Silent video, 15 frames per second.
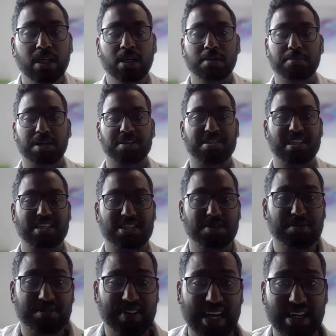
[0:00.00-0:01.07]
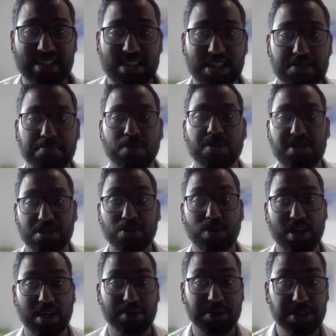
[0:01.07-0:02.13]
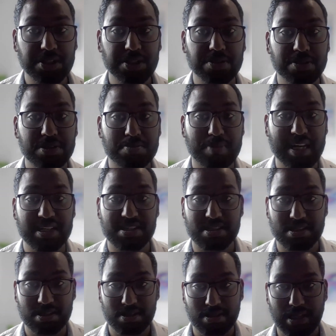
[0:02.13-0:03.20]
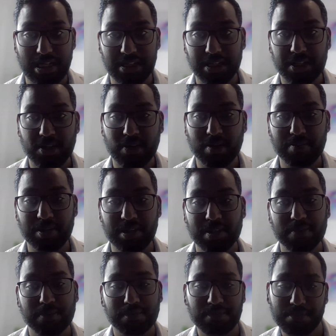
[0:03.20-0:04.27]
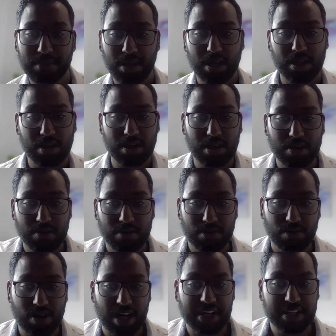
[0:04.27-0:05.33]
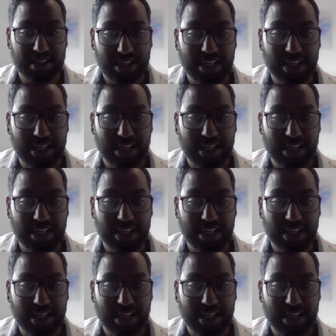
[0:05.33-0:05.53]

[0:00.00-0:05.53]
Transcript: But I'd say in terms of access, most of what I would do is based in the Caribbean rather than